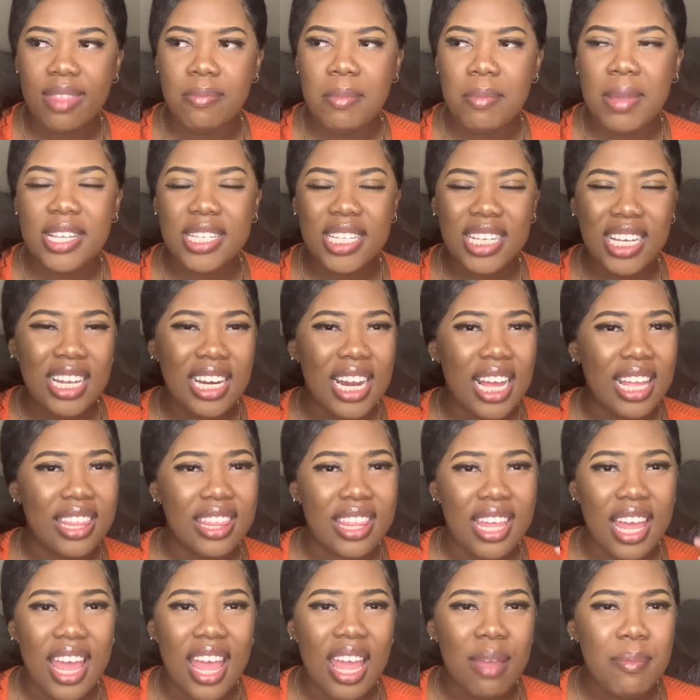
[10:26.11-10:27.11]
And basically, like,
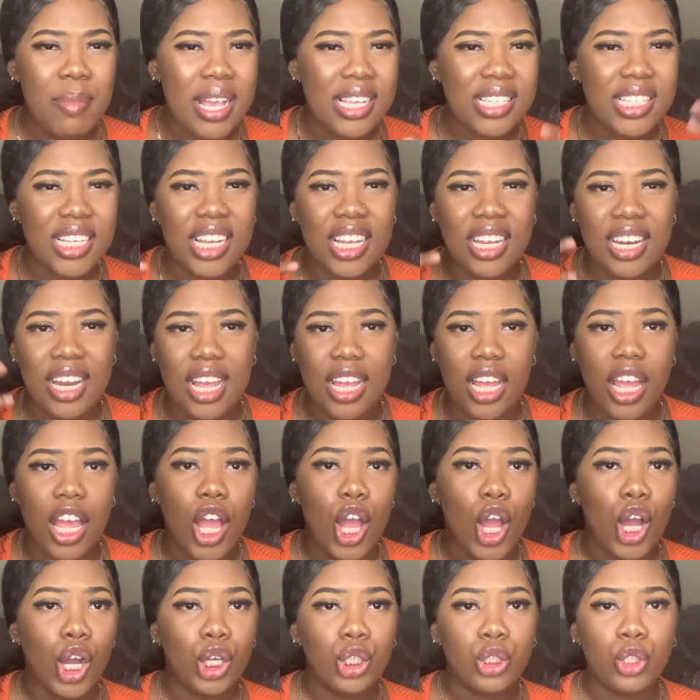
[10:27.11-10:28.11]
they basically, like,
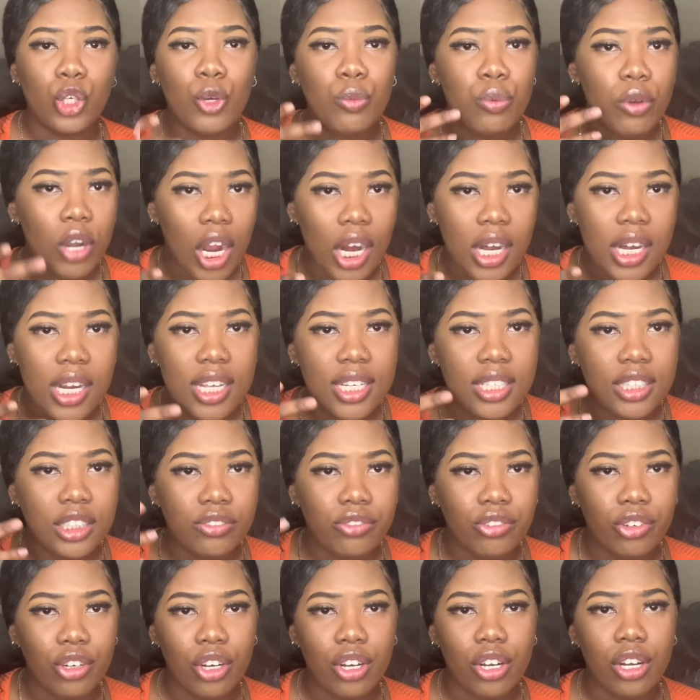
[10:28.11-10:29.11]
throw parties
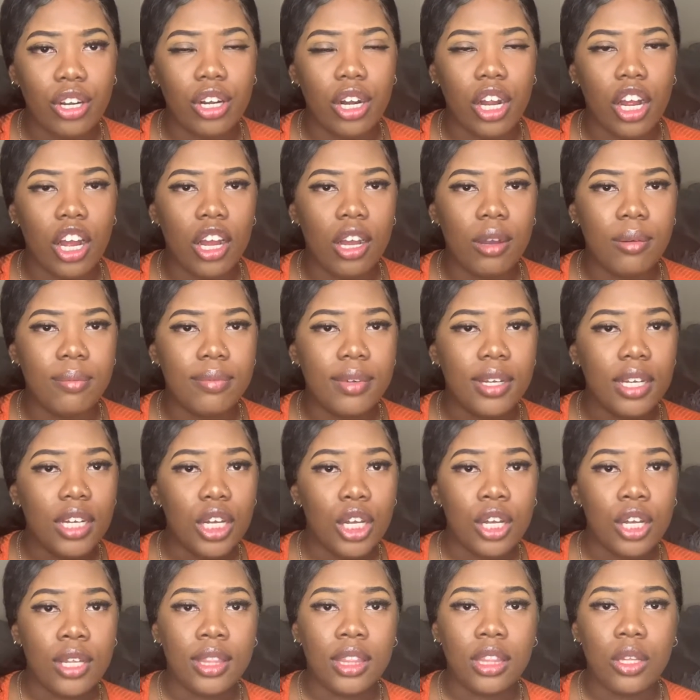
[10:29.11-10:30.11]
for um,
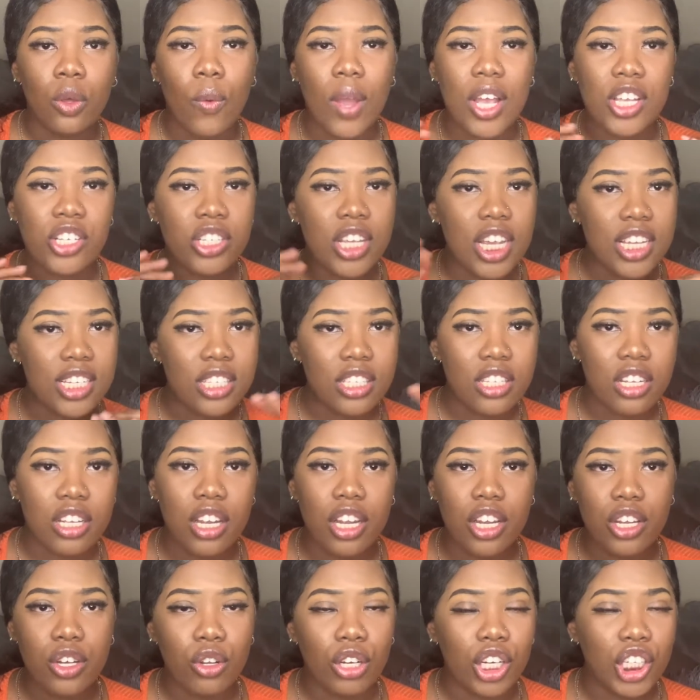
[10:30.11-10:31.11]
the
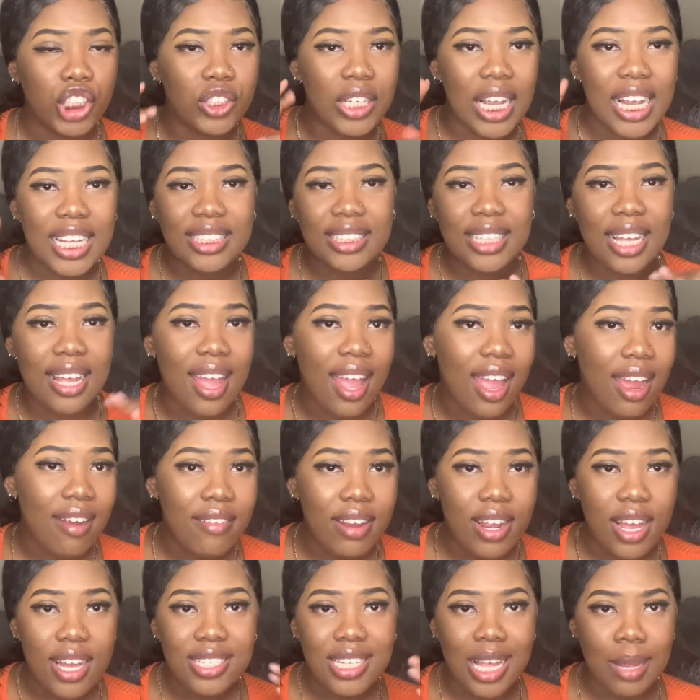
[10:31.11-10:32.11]
Westchester, you know, the tri-state
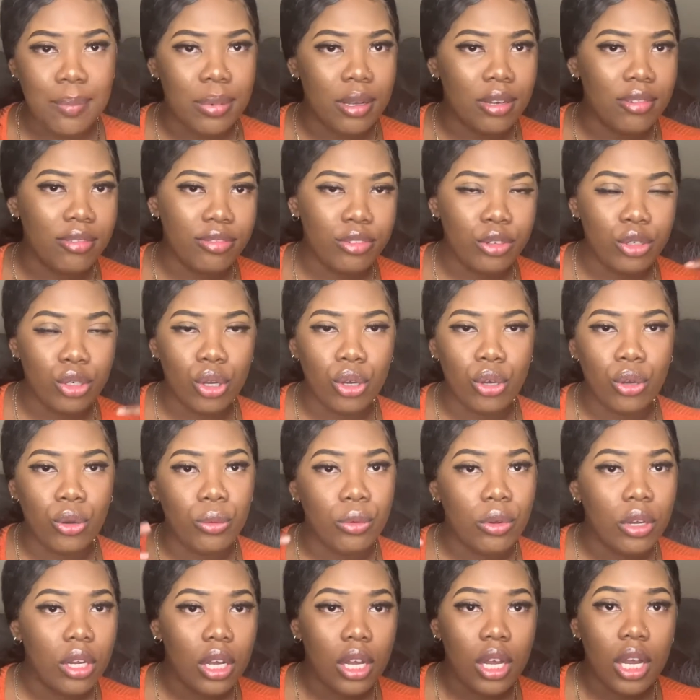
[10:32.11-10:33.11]
area type of, you
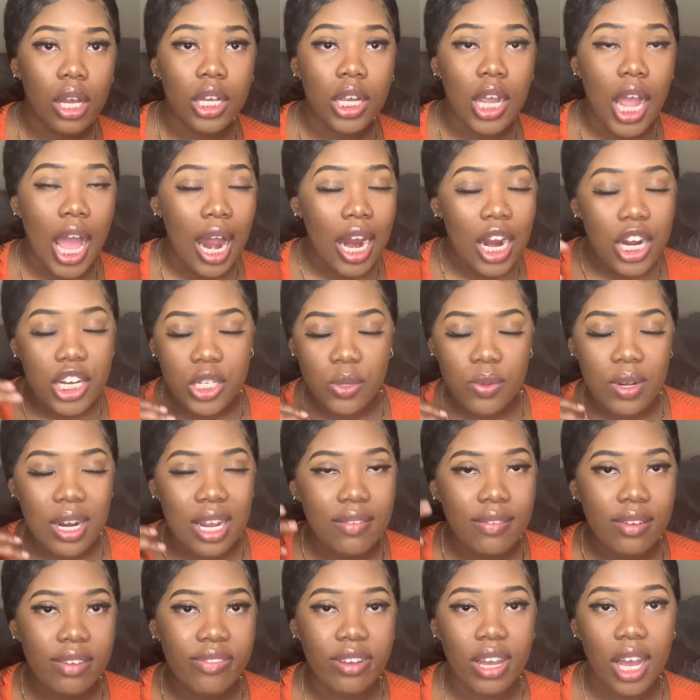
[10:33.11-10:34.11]
know, colleges or
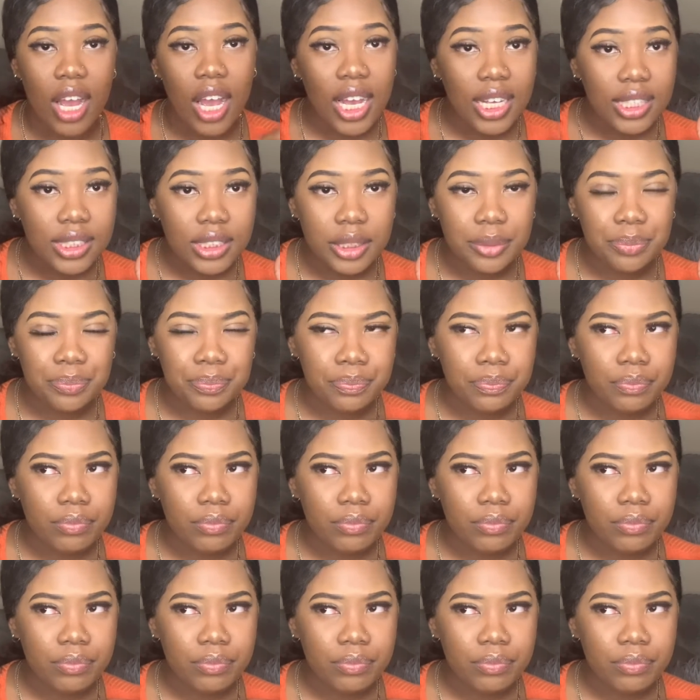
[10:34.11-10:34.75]
whatever for us.